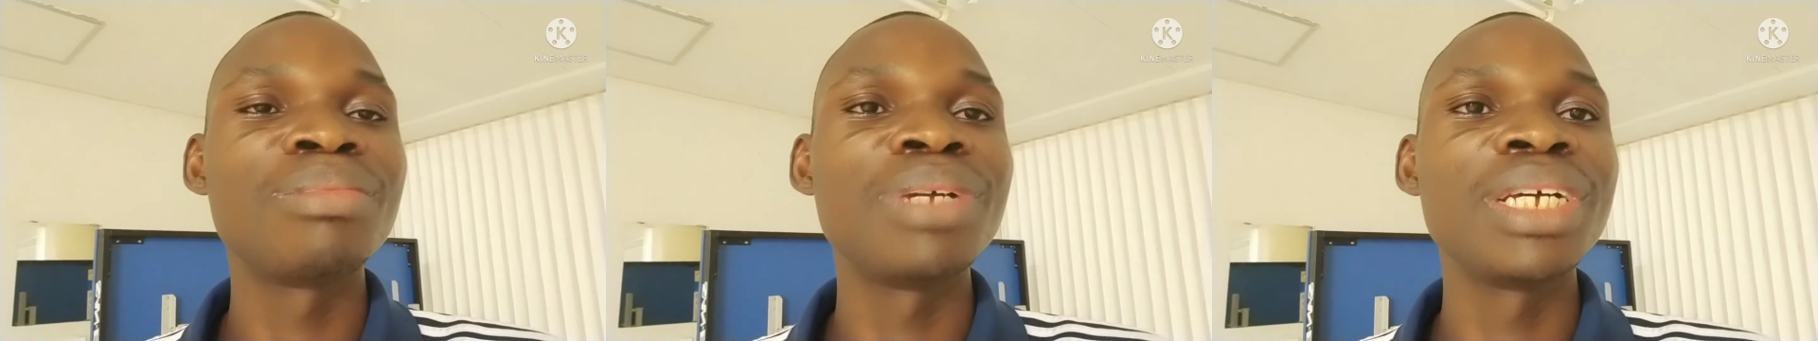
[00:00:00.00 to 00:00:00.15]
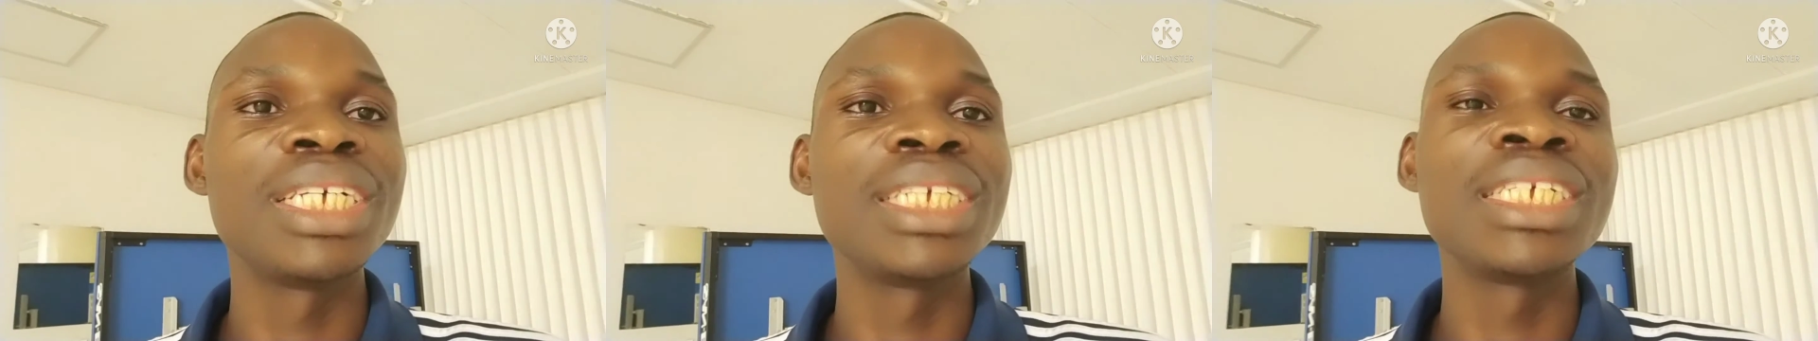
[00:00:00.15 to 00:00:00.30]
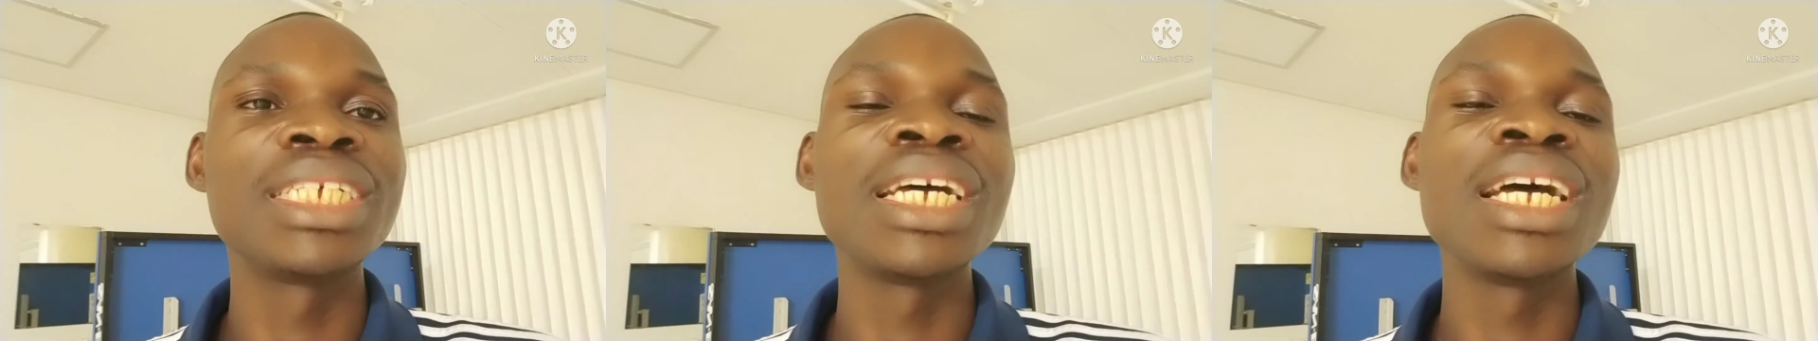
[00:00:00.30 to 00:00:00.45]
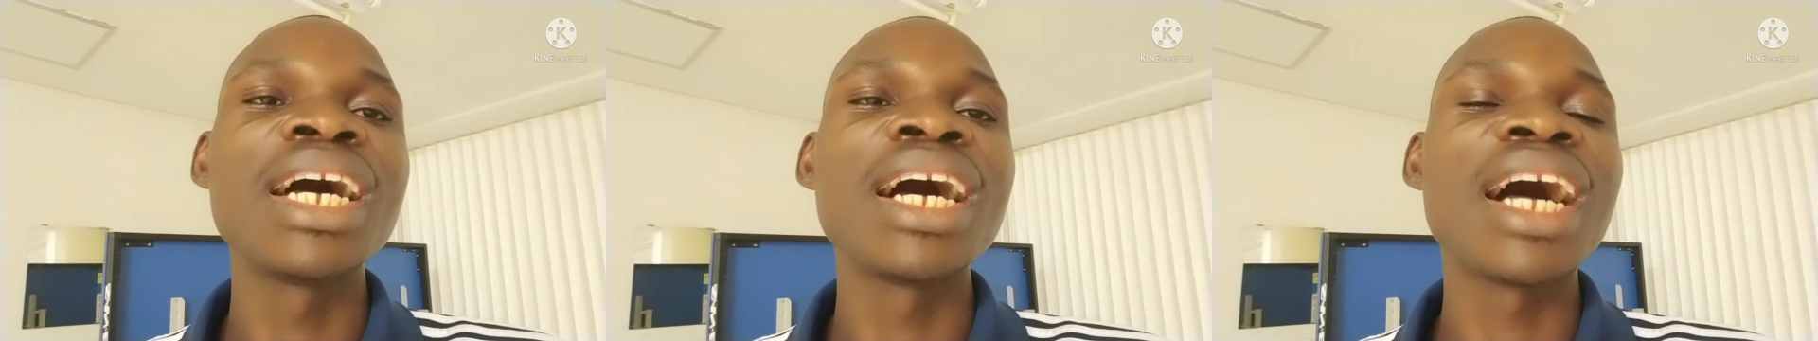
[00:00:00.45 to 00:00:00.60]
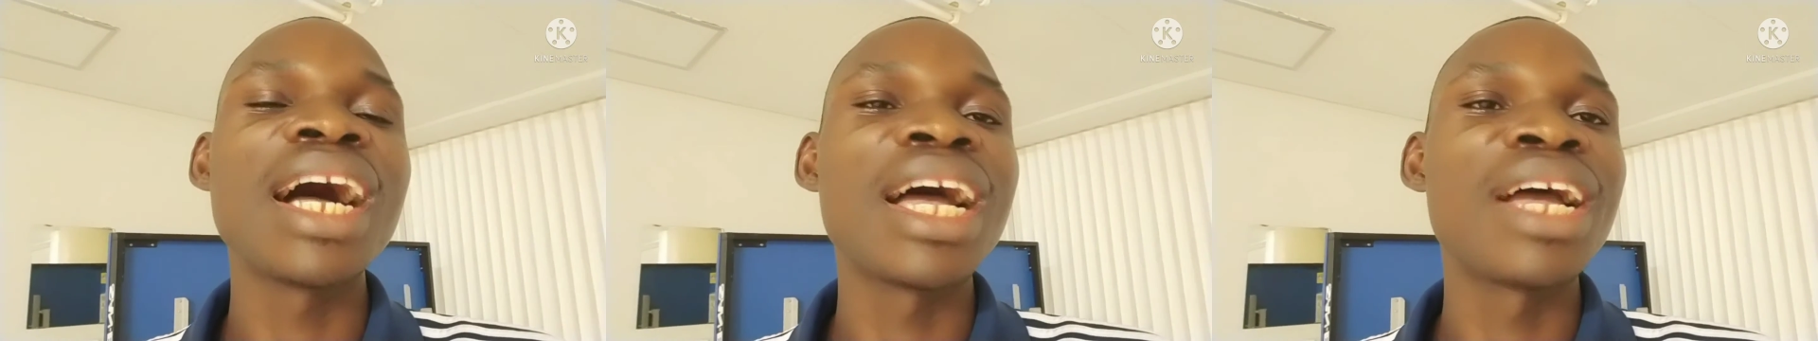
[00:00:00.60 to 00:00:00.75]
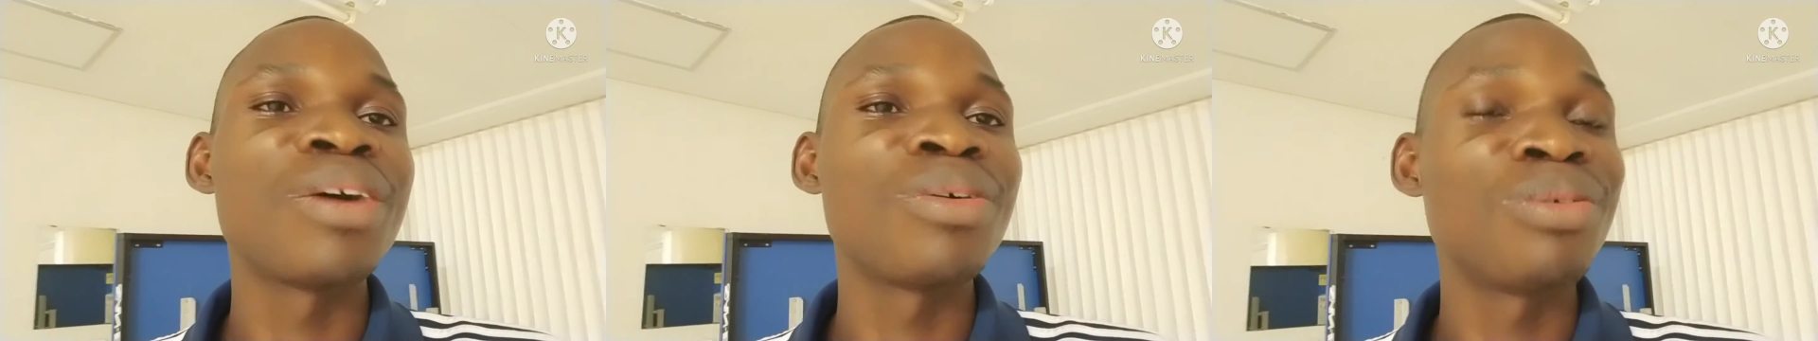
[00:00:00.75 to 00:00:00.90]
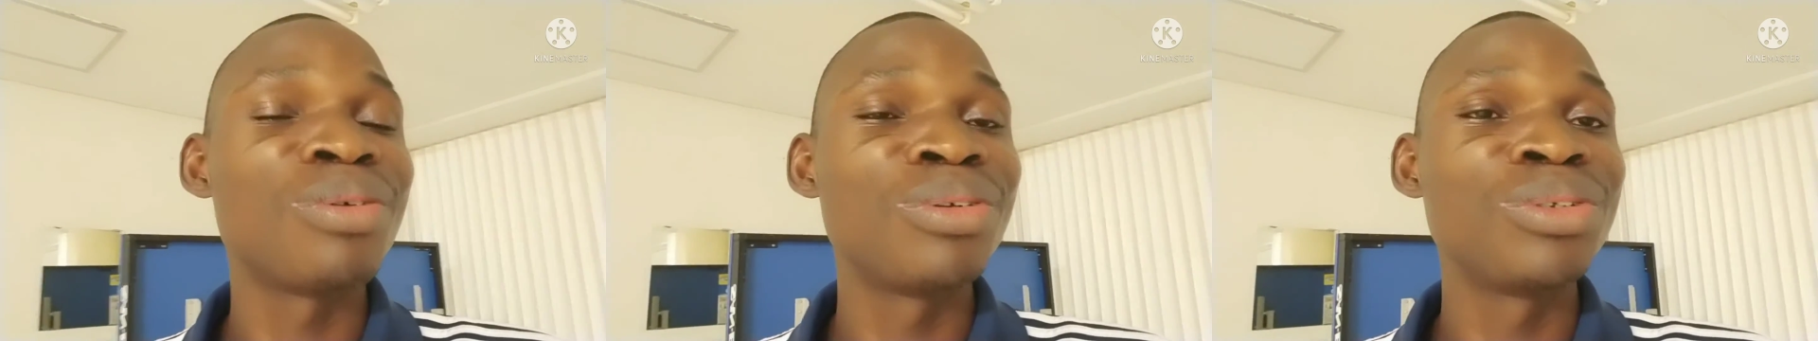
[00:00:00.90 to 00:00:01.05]
place,
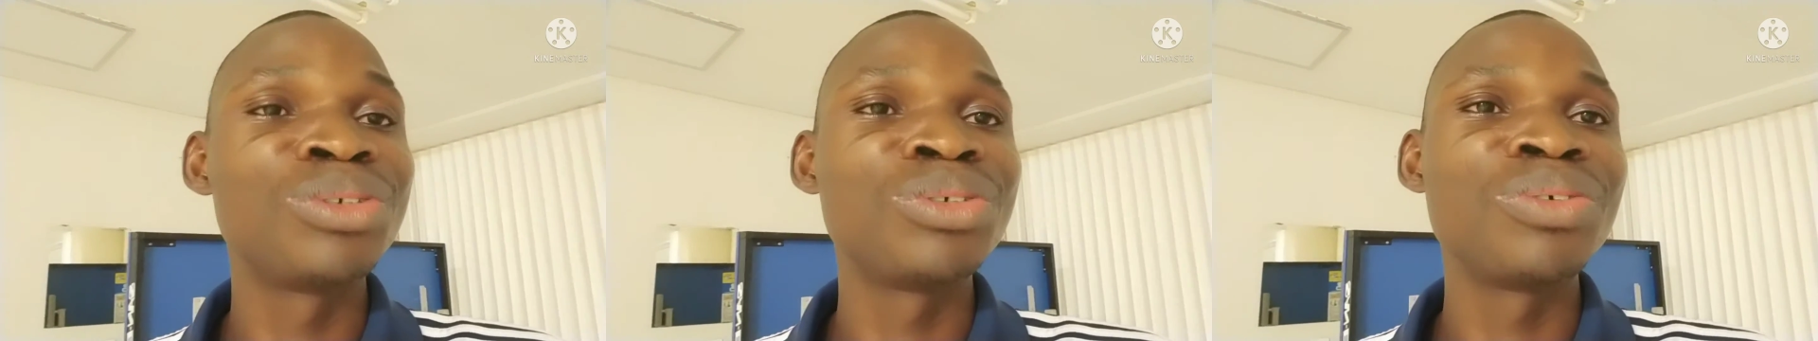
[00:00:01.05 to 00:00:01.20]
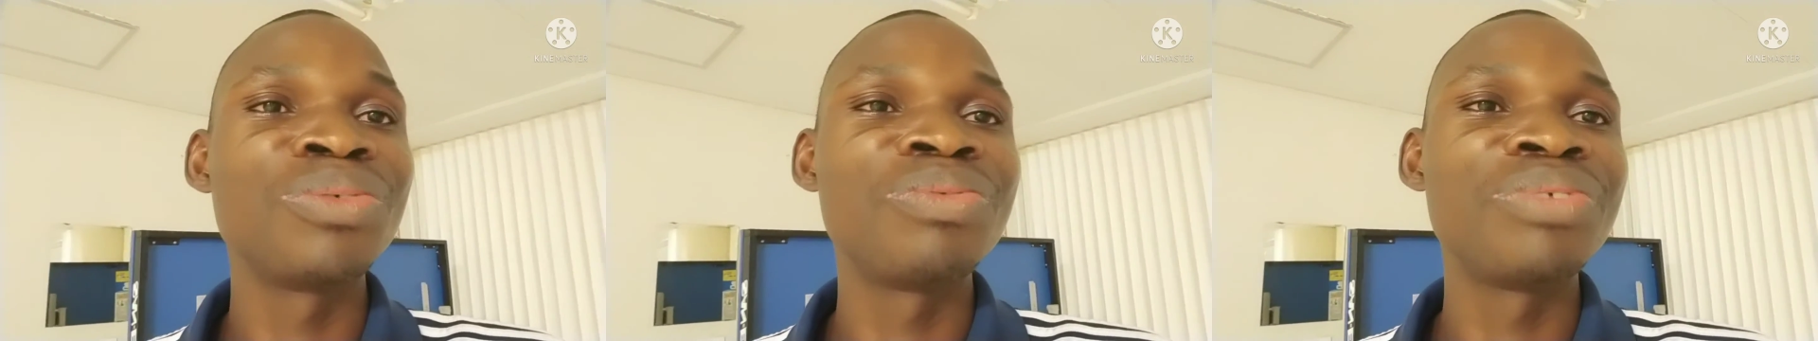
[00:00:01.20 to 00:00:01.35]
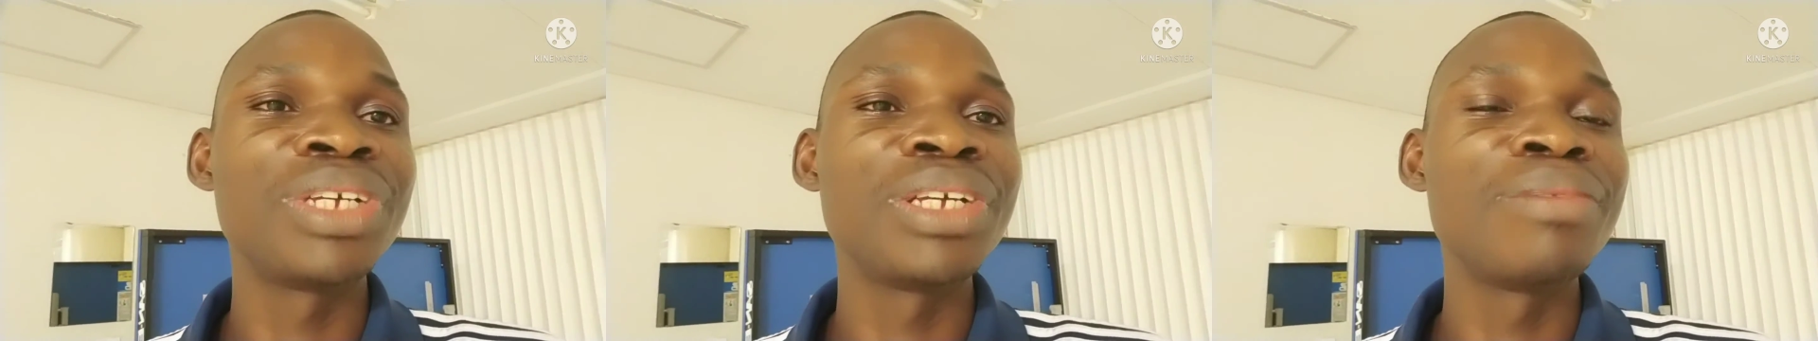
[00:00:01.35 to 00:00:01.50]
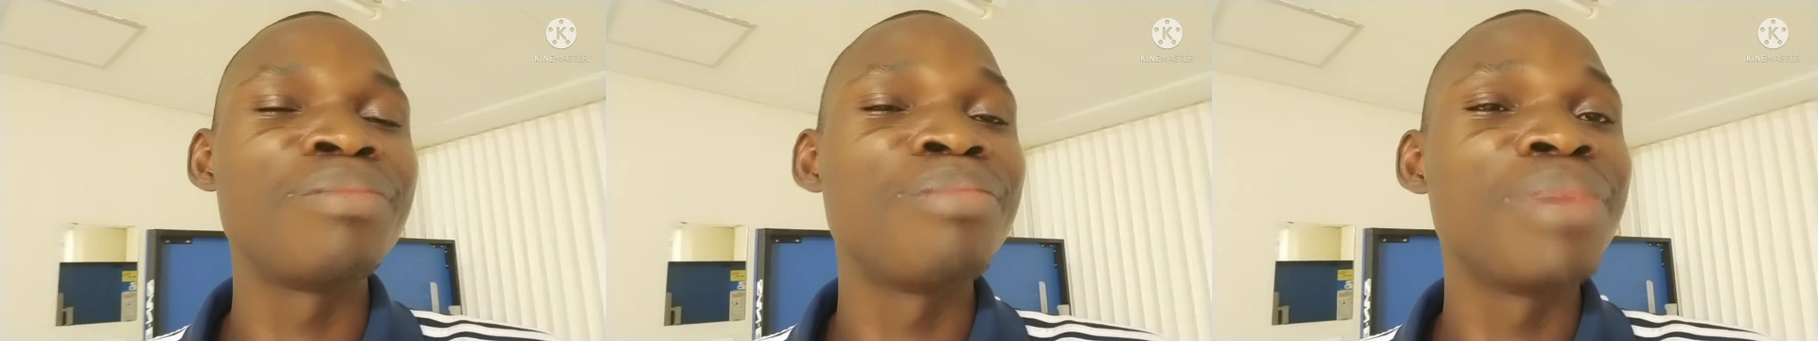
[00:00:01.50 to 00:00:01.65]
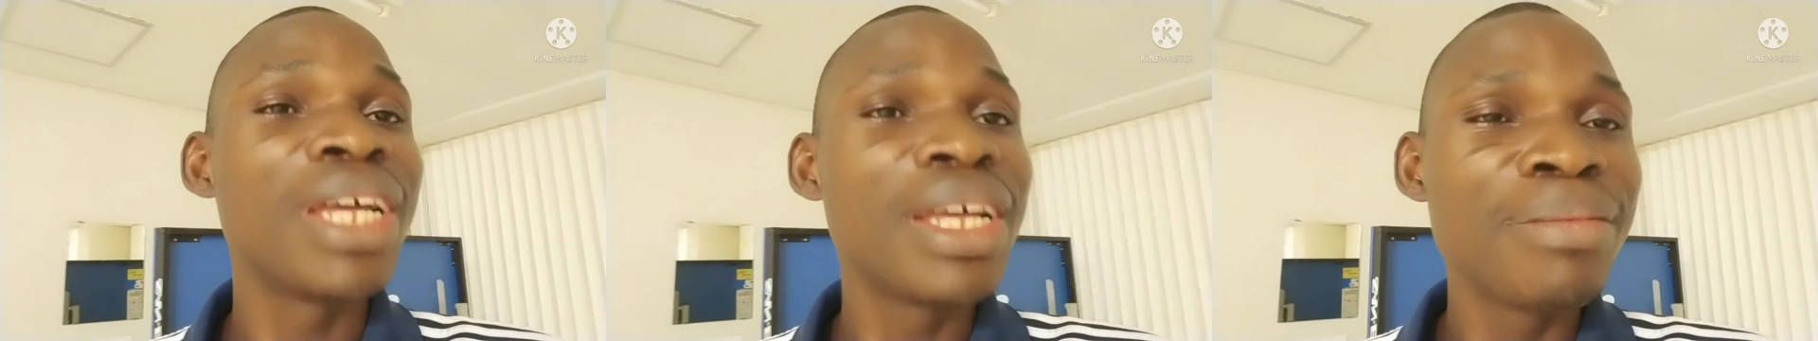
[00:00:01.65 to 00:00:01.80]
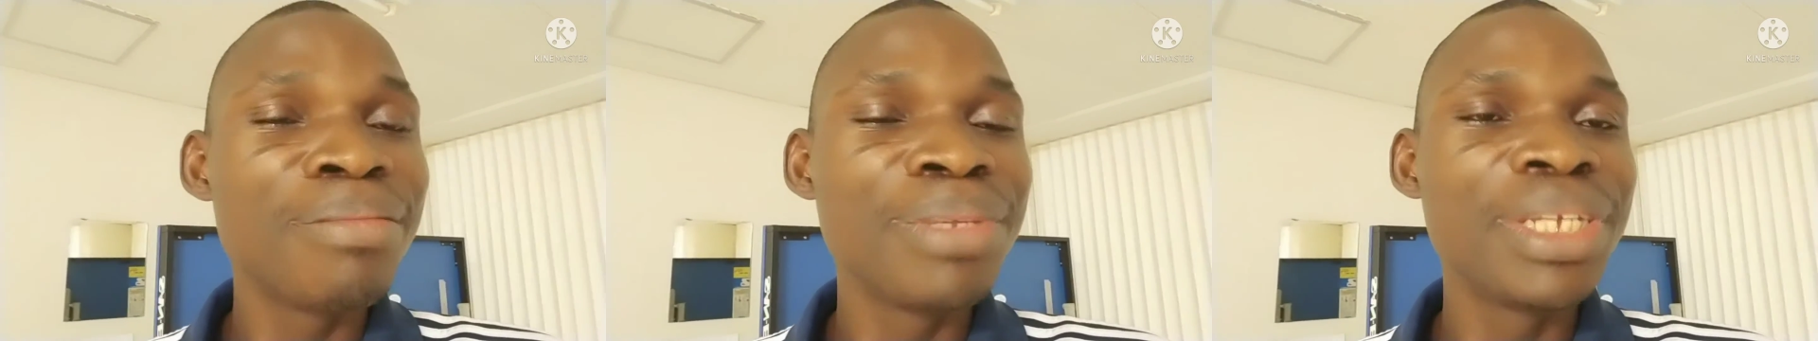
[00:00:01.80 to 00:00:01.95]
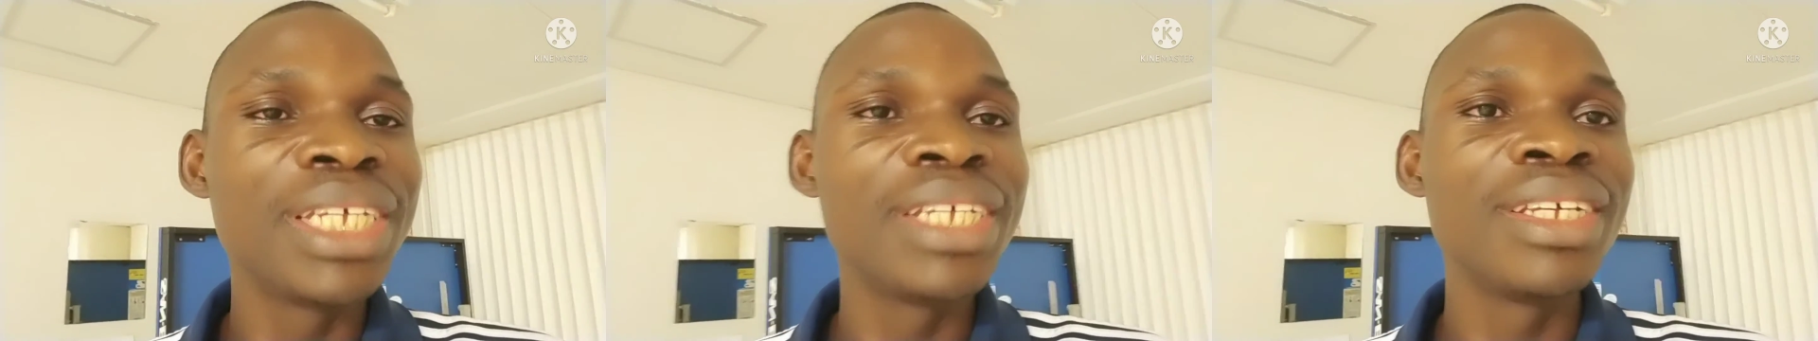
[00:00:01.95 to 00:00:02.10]
I also think
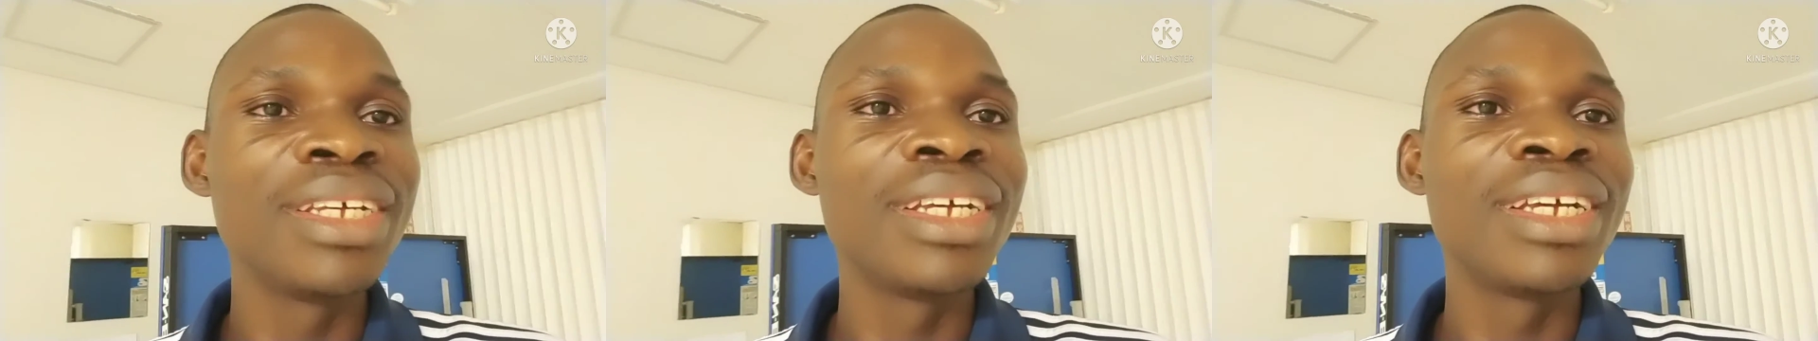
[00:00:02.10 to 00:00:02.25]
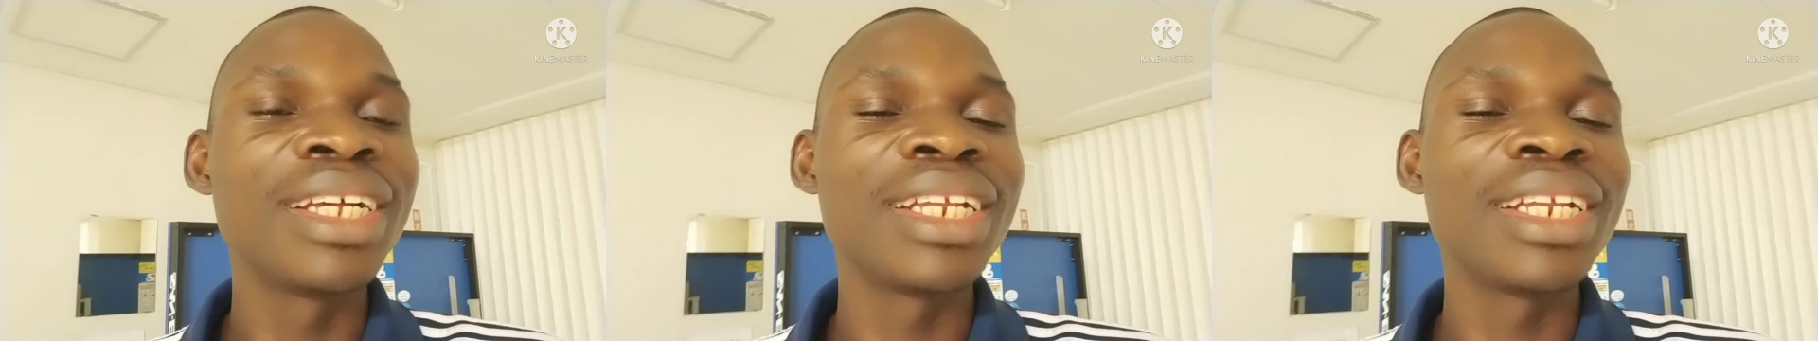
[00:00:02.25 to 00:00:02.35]
maybe